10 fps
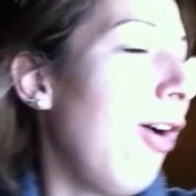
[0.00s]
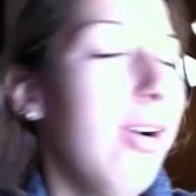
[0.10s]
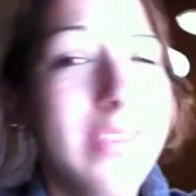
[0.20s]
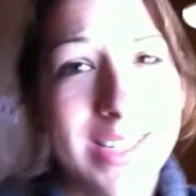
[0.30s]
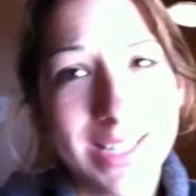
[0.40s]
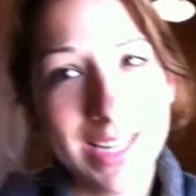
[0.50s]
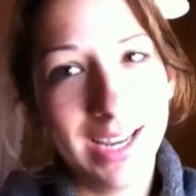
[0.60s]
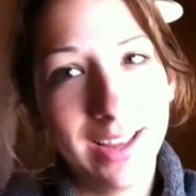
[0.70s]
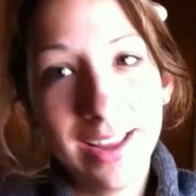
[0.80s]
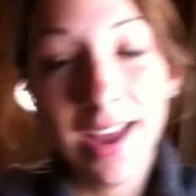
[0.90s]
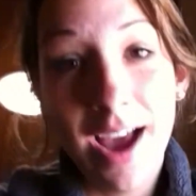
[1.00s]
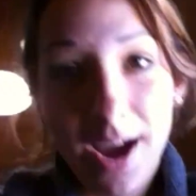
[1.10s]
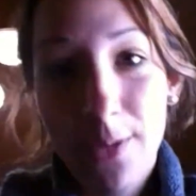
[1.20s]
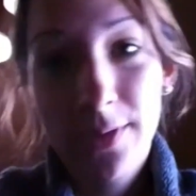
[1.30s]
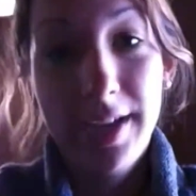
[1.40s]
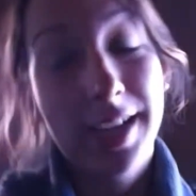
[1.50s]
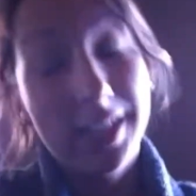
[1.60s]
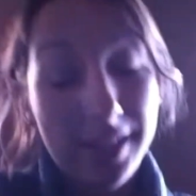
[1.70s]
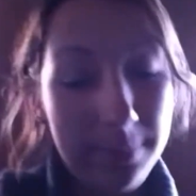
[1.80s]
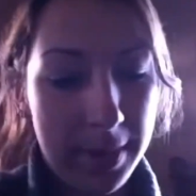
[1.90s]
Obviously, I won't like
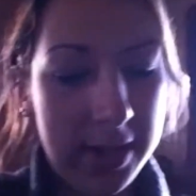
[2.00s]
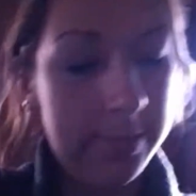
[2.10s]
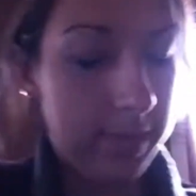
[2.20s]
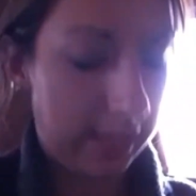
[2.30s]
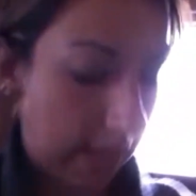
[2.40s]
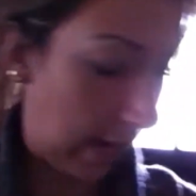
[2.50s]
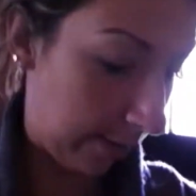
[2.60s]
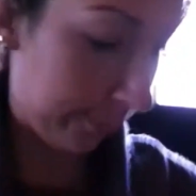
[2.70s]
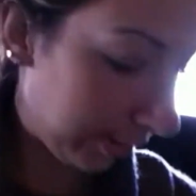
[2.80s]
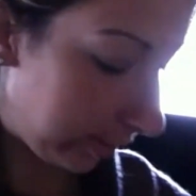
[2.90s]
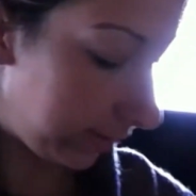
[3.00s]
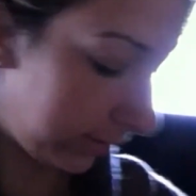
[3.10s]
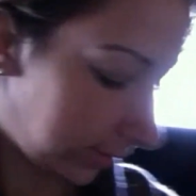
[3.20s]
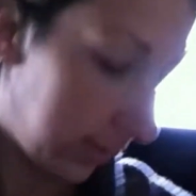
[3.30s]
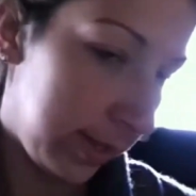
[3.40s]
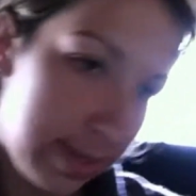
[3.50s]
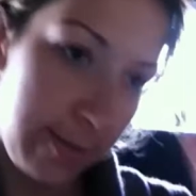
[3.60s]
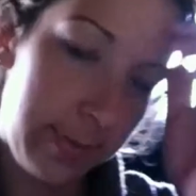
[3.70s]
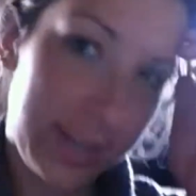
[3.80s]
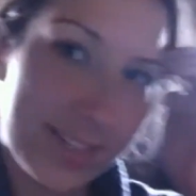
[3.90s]
it compared to my camera,
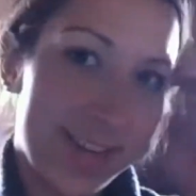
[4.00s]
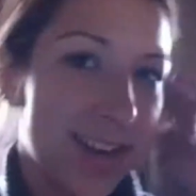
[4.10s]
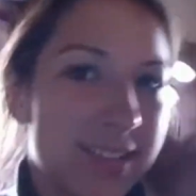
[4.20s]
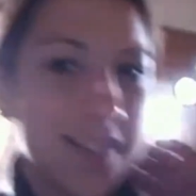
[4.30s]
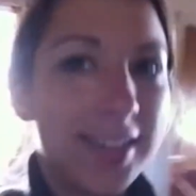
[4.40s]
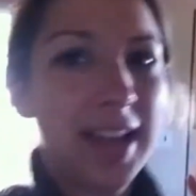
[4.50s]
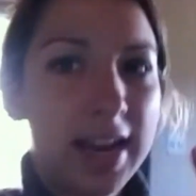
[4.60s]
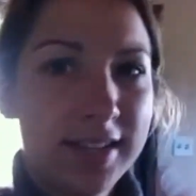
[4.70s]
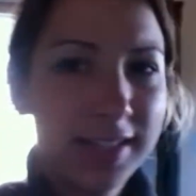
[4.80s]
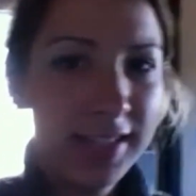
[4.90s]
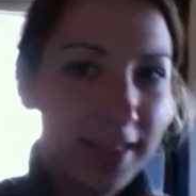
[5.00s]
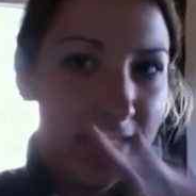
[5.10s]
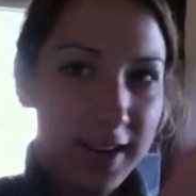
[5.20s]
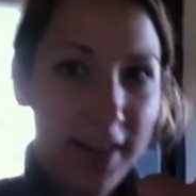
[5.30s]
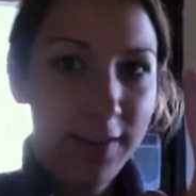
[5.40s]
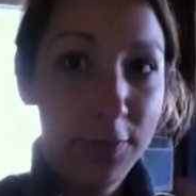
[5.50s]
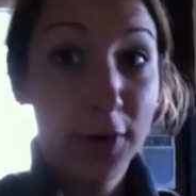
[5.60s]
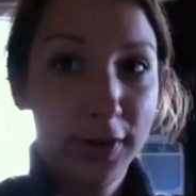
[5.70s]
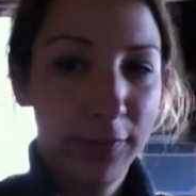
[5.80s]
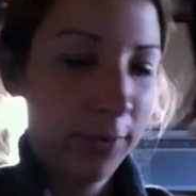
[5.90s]
but it's nice to kind of see that if
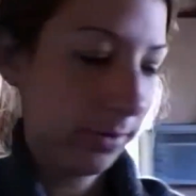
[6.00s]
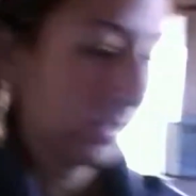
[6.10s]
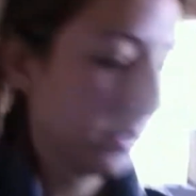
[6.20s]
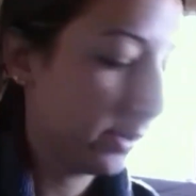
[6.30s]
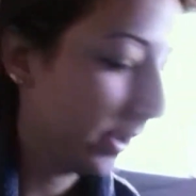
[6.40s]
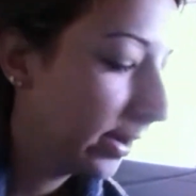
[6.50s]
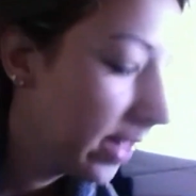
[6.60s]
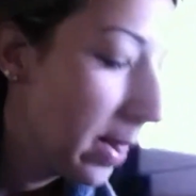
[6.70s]
you're in focus or not.